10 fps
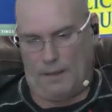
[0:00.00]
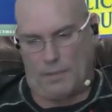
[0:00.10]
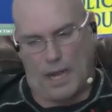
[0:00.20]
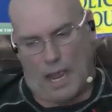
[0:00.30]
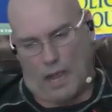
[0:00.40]

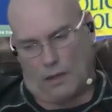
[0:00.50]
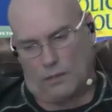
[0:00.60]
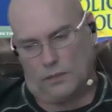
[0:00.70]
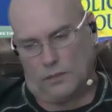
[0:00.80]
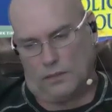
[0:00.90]
But how?
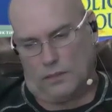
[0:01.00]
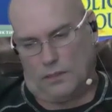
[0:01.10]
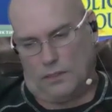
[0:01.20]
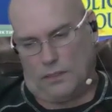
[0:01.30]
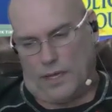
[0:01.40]

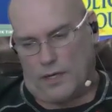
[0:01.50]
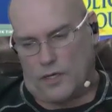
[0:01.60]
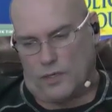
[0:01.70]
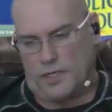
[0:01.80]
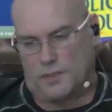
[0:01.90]
And
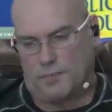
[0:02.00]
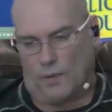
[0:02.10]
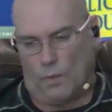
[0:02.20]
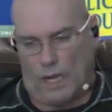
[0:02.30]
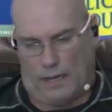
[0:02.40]
curious
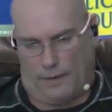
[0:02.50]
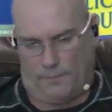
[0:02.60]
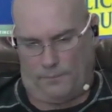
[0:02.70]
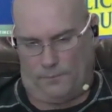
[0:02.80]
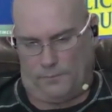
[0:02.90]
about what?
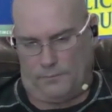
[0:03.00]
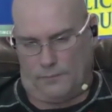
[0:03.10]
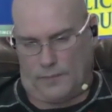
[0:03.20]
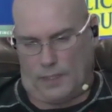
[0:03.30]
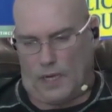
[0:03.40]

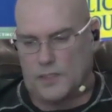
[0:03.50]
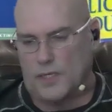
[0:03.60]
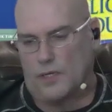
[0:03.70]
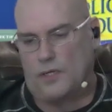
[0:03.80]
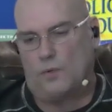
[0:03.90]
I'll
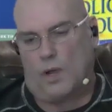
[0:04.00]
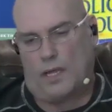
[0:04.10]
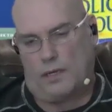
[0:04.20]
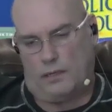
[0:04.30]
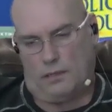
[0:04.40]
tell you
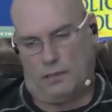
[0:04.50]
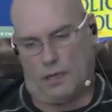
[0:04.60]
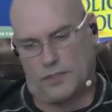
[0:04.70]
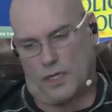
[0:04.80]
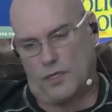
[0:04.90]

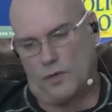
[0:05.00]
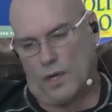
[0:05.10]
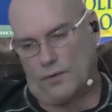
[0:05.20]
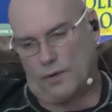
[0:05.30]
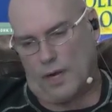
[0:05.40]

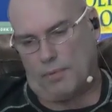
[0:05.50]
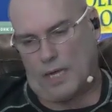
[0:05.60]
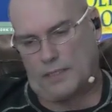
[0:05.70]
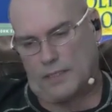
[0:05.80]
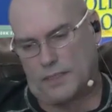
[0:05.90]
whether I
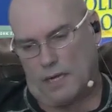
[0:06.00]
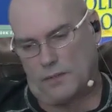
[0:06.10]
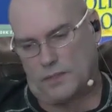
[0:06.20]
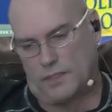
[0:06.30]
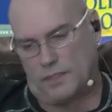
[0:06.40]
bought the
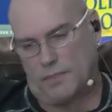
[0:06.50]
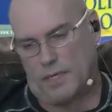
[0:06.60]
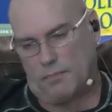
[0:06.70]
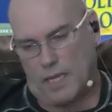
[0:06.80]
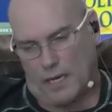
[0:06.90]
sound system in
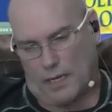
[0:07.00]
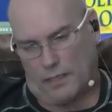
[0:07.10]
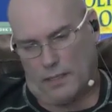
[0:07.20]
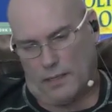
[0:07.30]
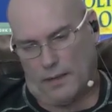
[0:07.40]
a minute.
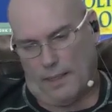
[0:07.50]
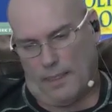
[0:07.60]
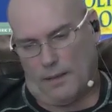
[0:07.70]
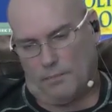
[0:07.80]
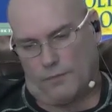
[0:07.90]

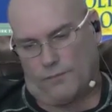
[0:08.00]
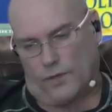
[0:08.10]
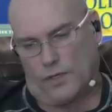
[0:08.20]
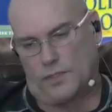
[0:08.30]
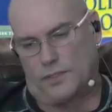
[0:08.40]
But
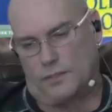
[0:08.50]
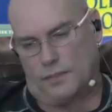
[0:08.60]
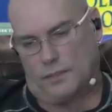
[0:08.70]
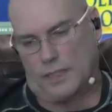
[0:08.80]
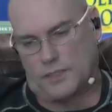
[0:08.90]
first,
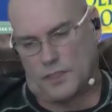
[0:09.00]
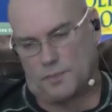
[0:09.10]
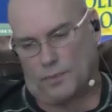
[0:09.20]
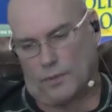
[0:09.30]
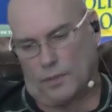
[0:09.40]
let's
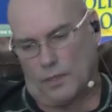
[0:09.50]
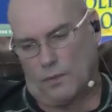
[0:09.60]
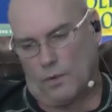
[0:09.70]
explore